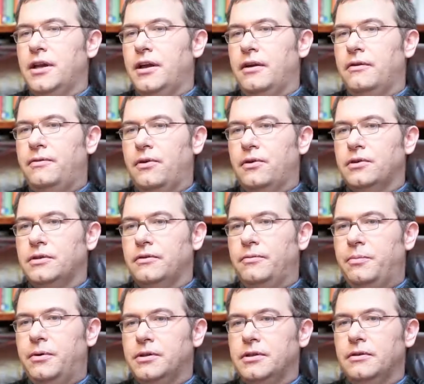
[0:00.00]
area of focus
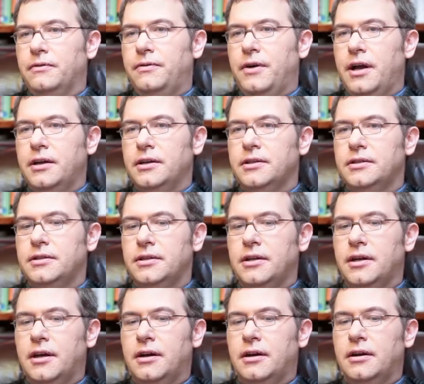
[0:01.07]
of personal finance
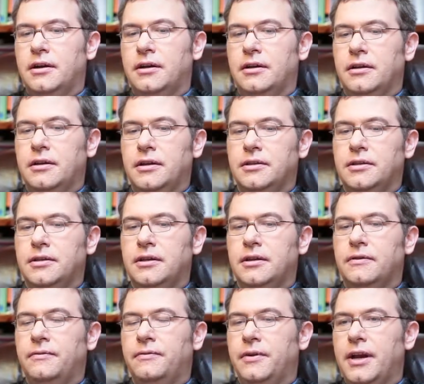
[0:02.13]
is
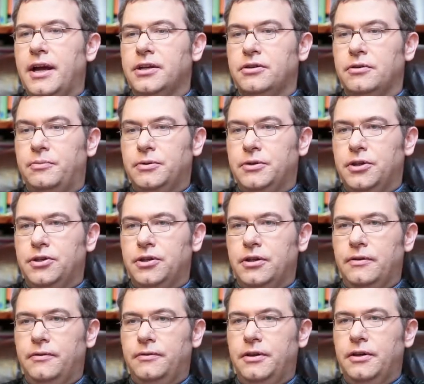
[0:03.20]
the financial position
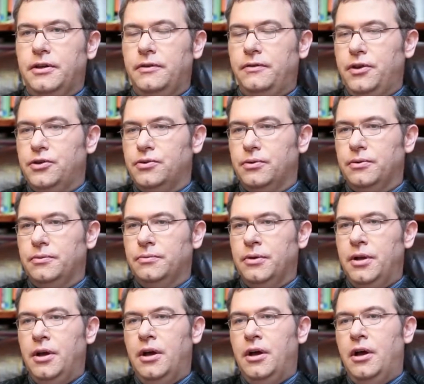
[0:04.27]
of the individual.
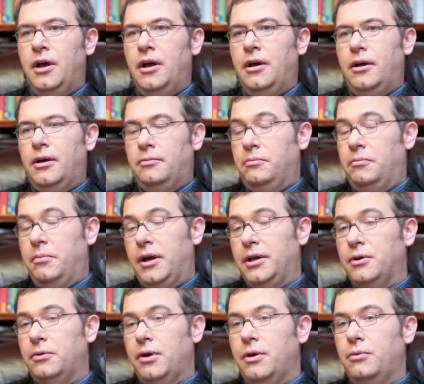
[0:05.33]
By
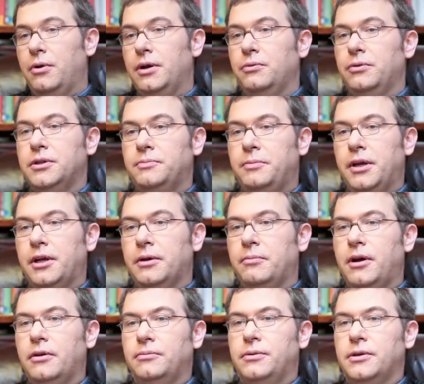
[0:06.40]
the way, when we speak
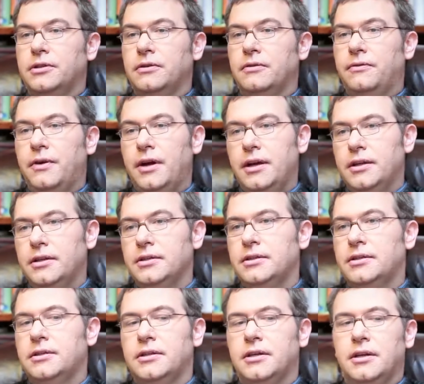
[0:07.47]
about personal
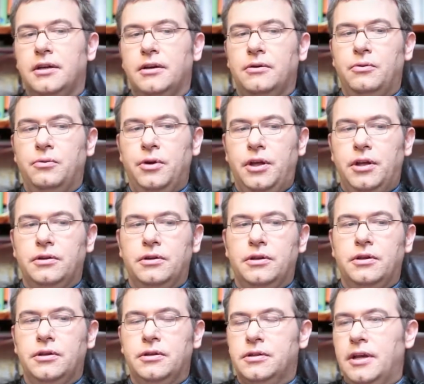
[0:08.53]
finance, we could
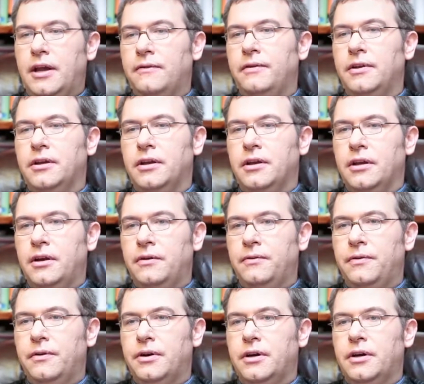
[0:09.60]
safely
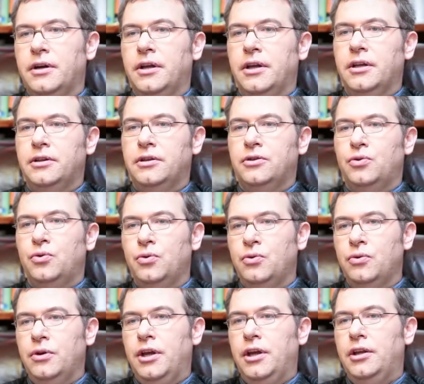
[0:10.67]
refer it
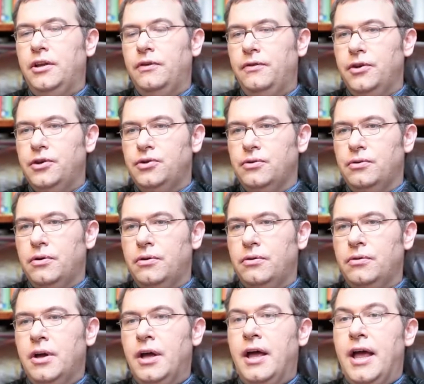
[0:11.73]
to
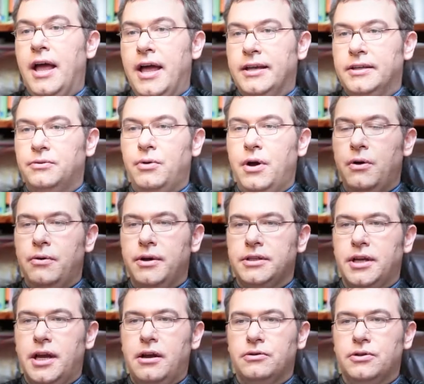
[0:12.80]
individual as well
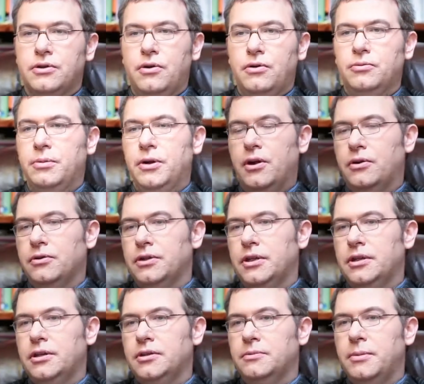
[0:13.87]
as household, because
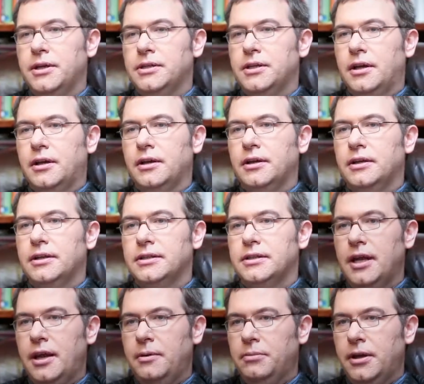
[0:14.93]
it is basically the
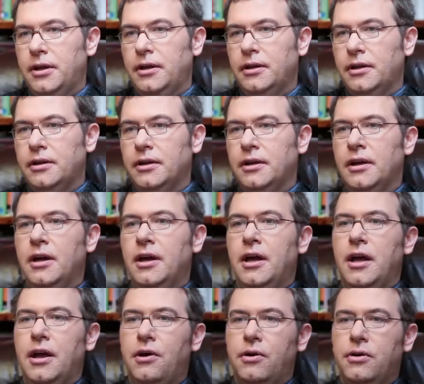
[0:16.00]
same thing,
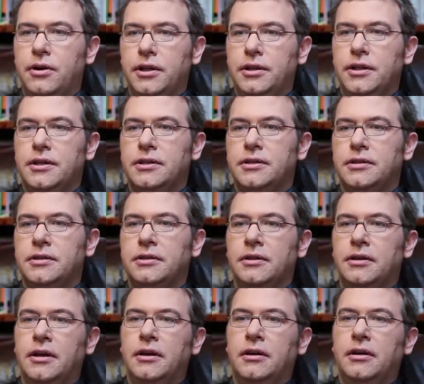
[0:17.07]
or it is
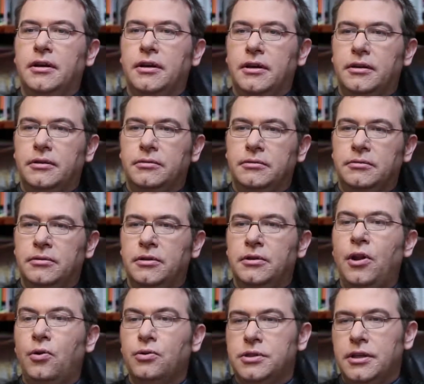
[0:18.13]

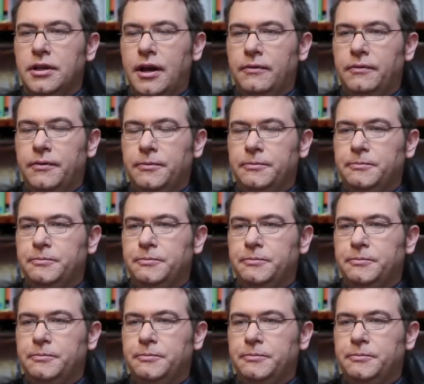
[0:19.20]
close enough.